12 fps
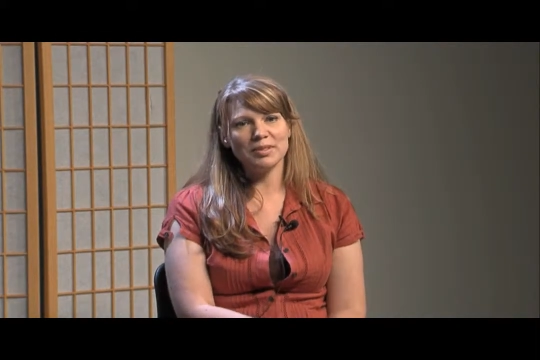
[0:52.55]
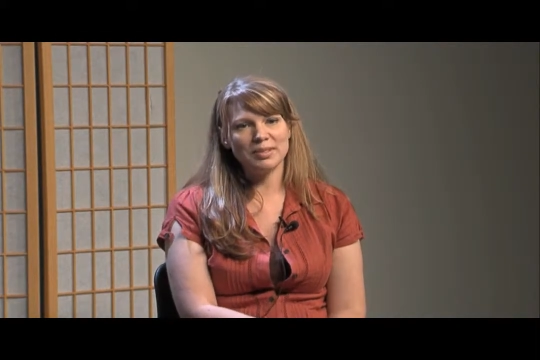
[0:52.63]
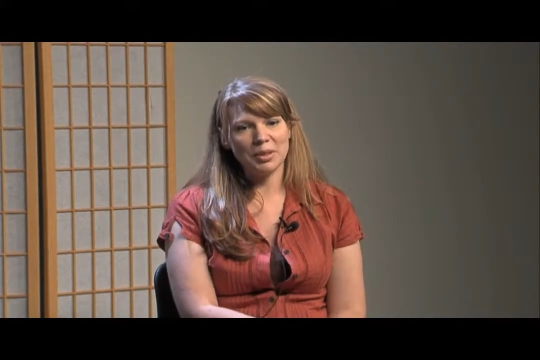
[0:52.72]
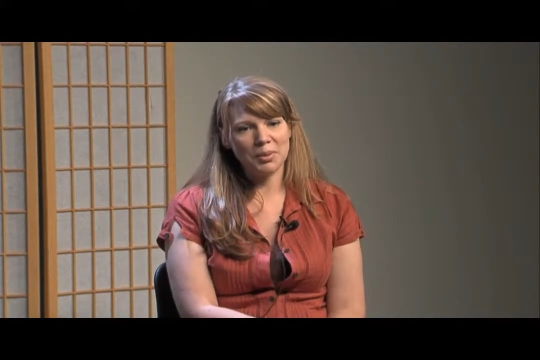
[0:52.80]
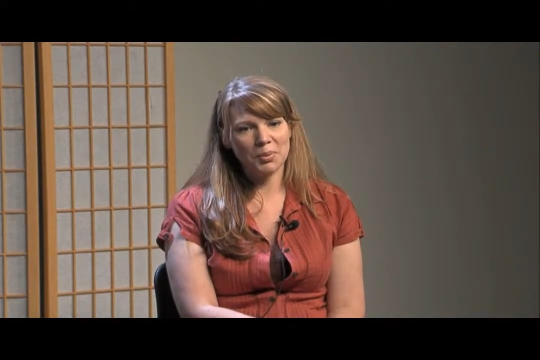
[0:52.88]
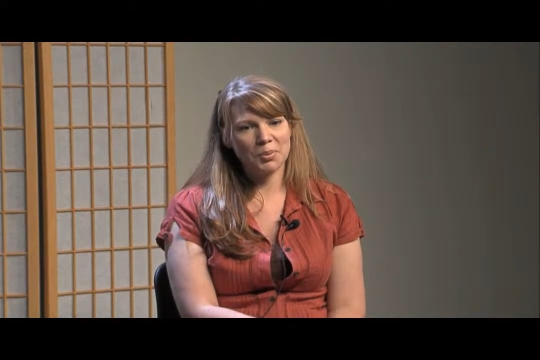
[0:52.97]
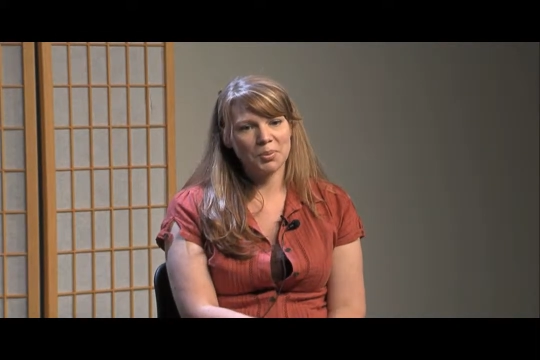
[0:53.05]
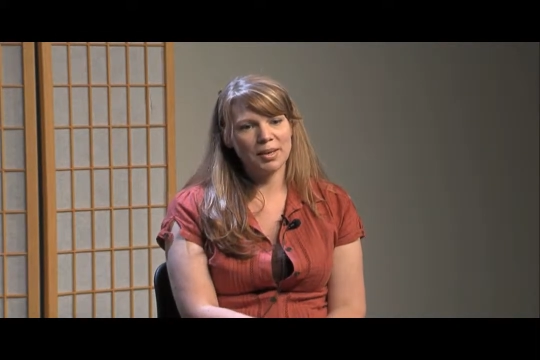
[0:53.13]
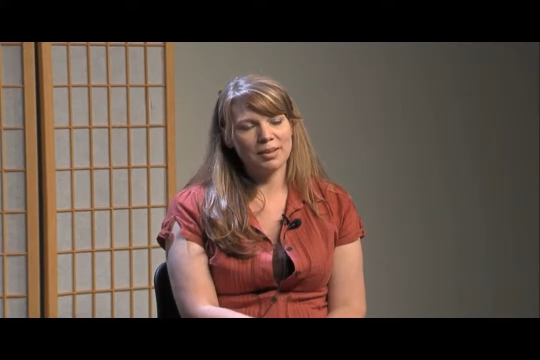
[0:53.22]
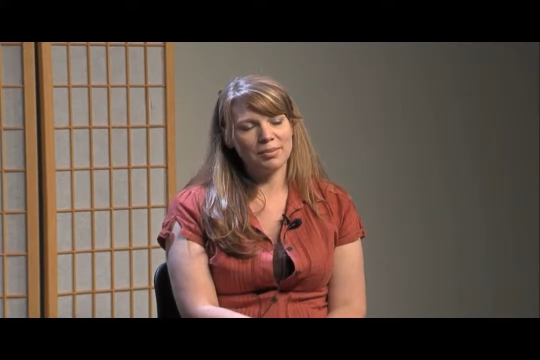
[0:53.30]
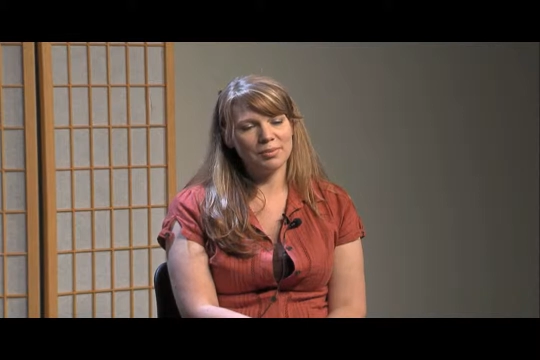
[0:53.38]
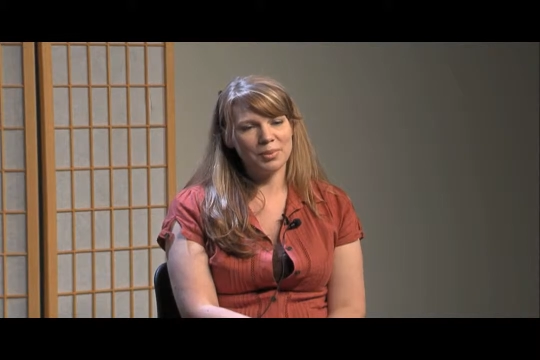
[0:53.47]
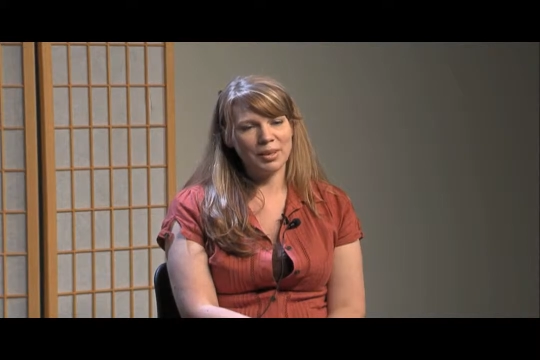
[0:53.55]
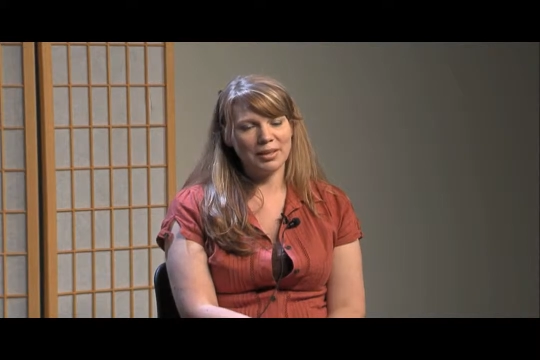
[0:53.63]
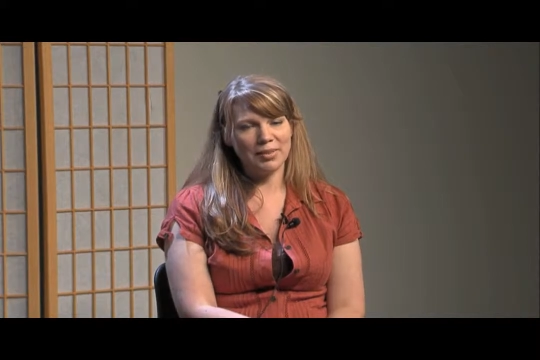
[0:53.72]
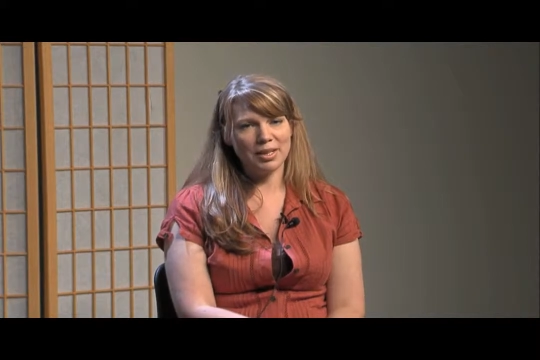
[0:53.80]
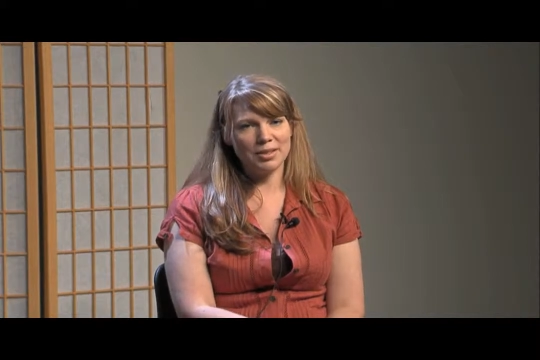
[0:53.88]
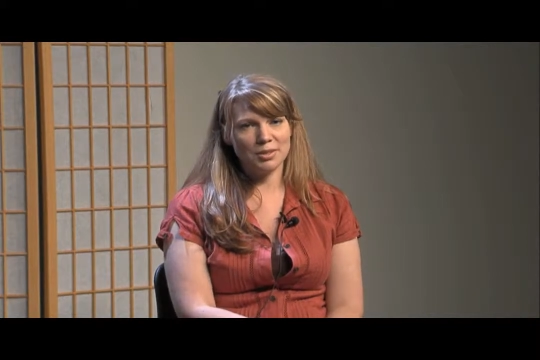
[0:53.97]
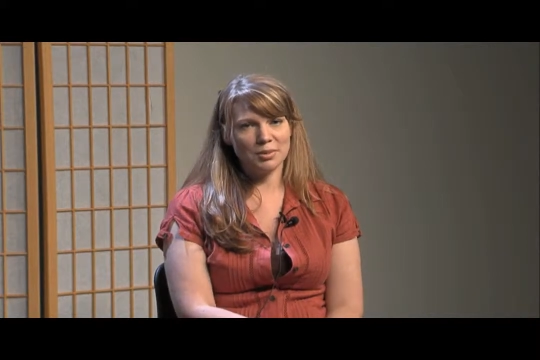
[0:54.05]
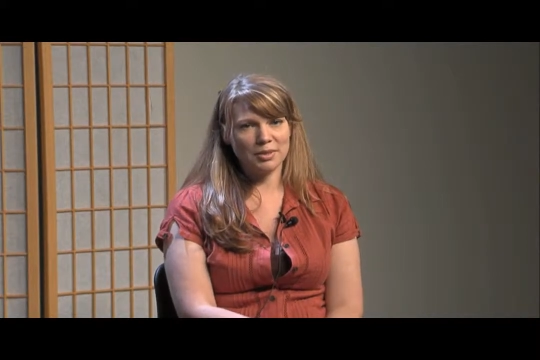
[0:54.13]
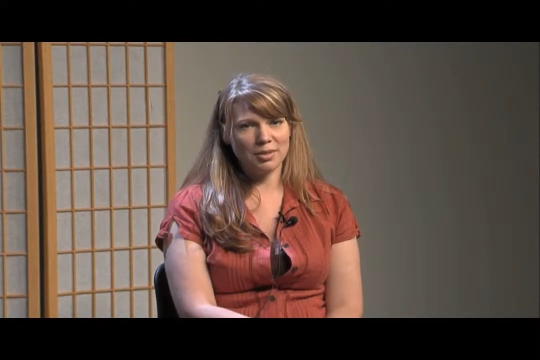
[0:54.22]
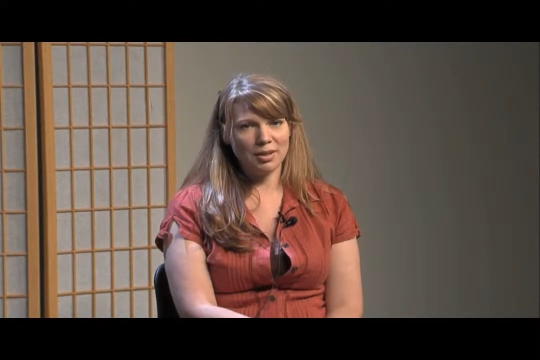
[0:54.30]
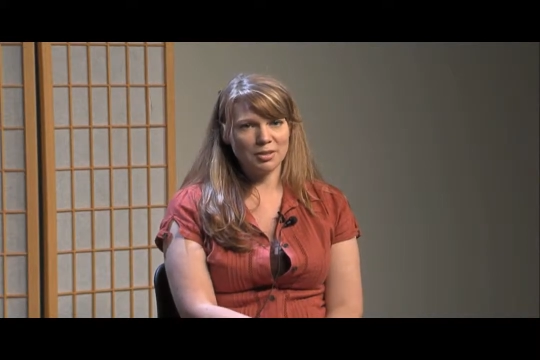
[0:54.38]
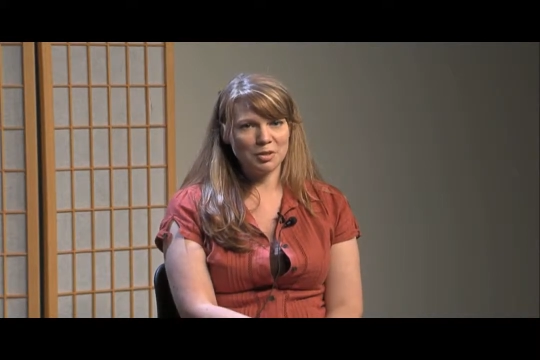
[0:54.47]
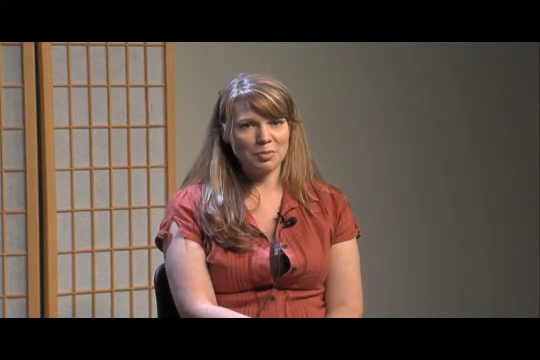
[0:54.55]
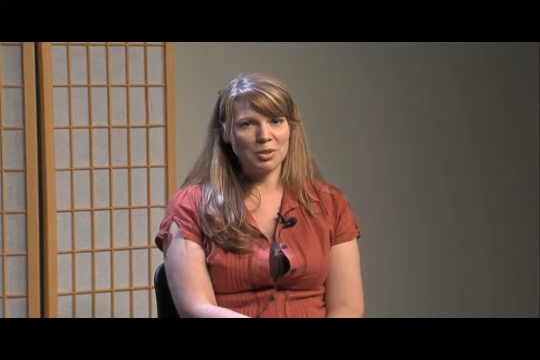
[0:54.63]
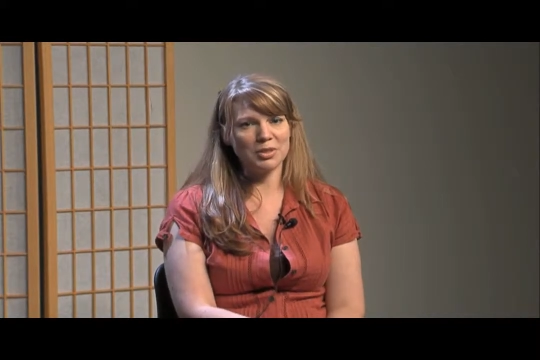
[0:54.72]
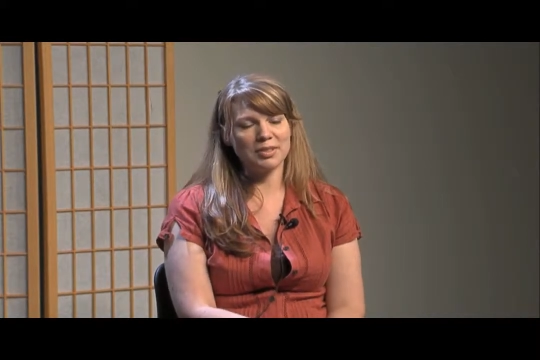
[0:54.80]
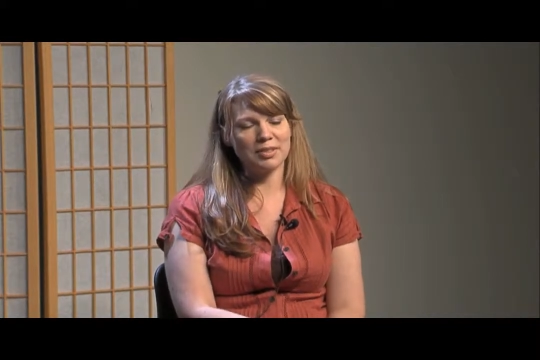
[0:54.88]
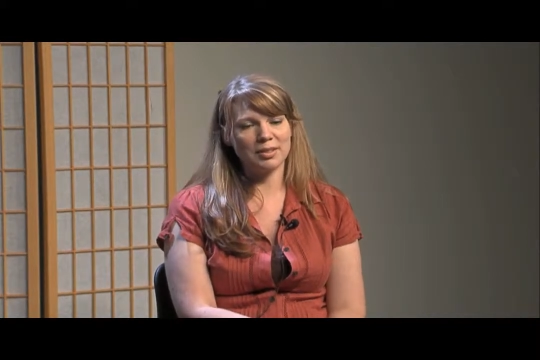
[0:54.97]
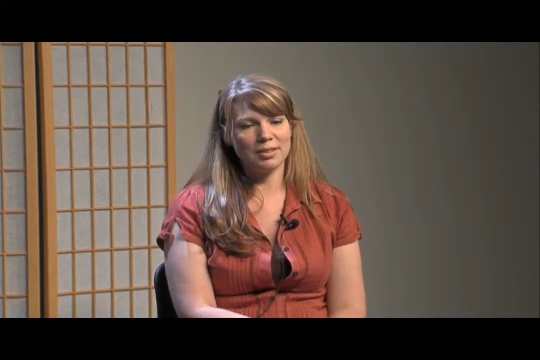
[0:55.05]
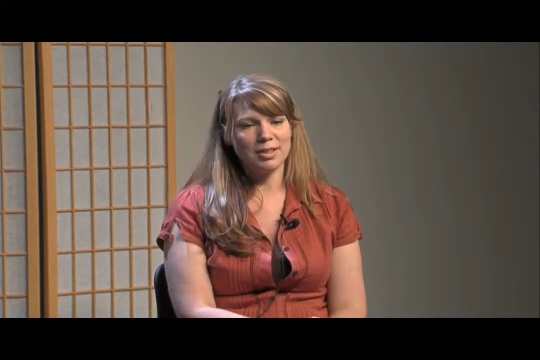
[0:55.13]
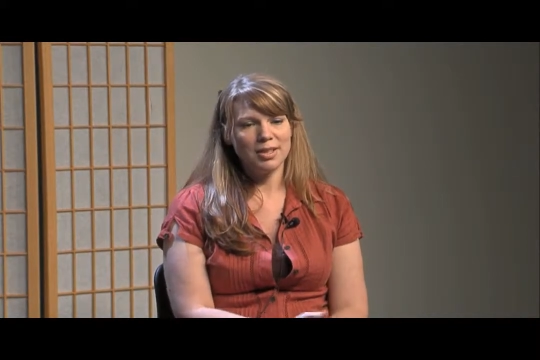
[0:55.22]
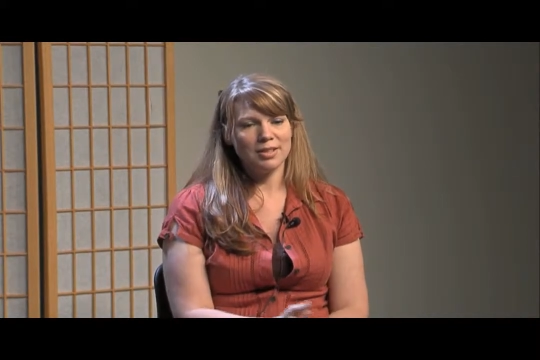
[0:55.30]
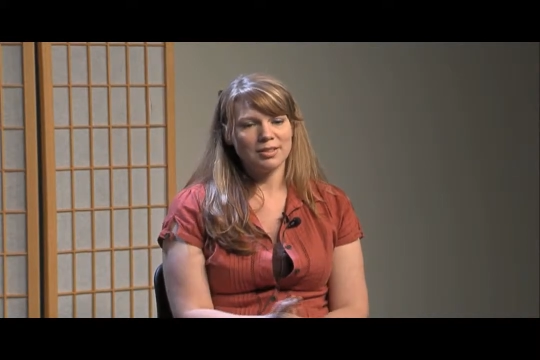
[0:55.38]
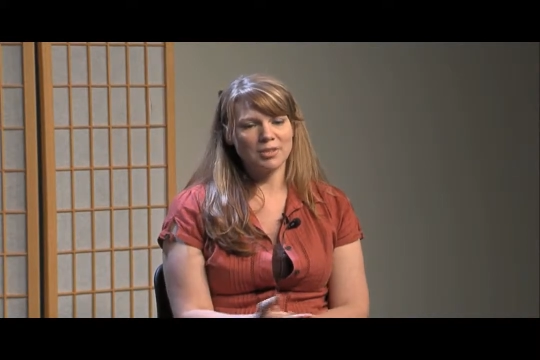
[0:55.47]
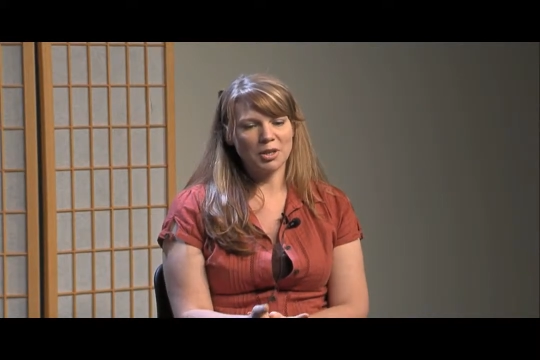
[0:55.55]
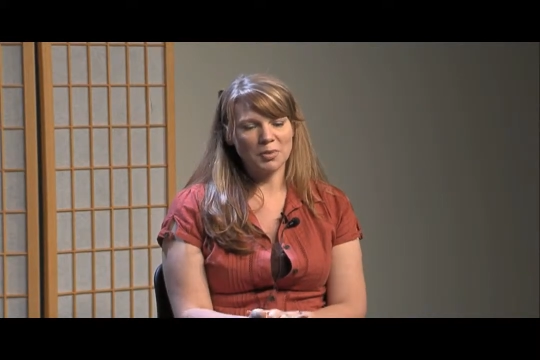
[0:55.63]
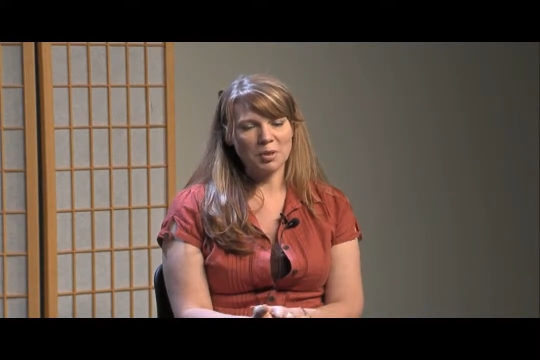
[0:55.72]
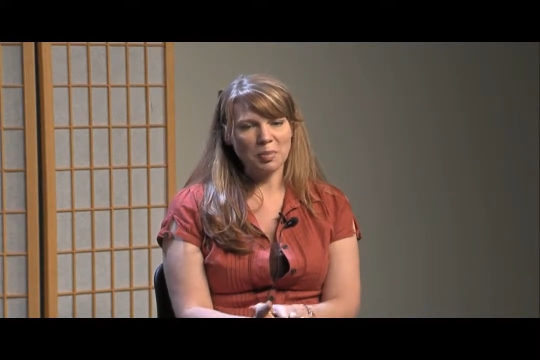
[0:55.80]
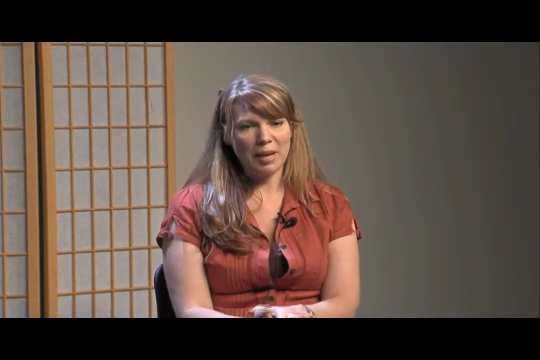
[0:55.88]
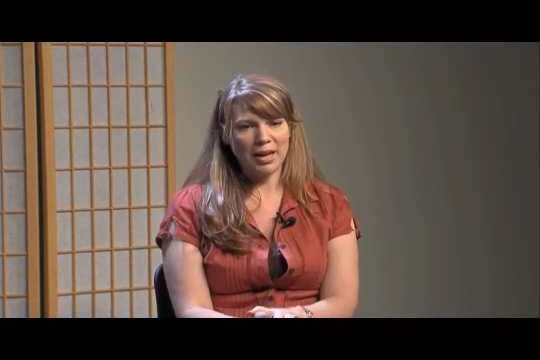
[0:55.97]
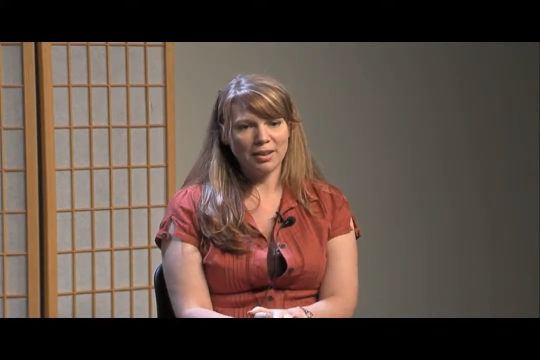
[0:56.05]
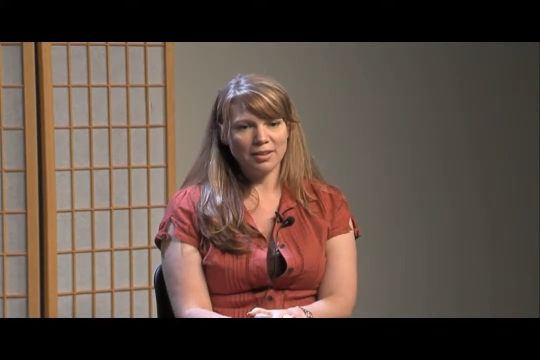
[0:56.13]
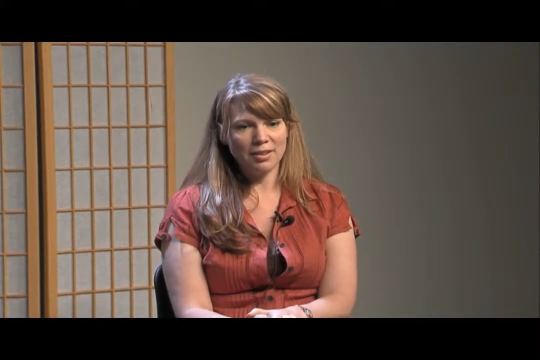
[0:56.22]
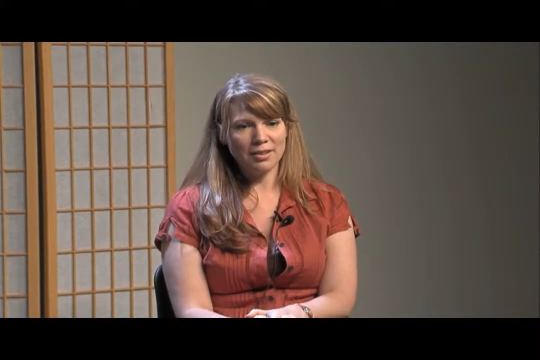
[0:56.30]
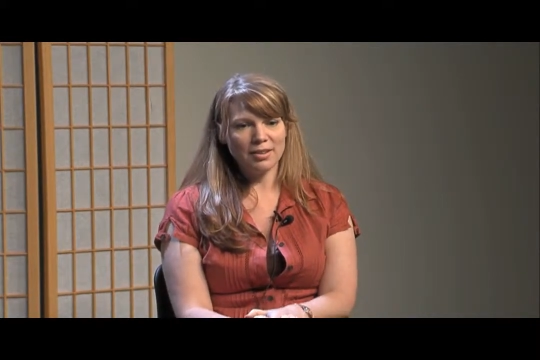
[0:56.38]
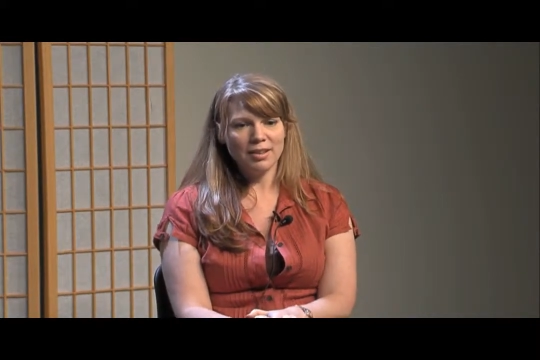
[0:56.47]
so what I've had to do as a costumer is to start with a pattern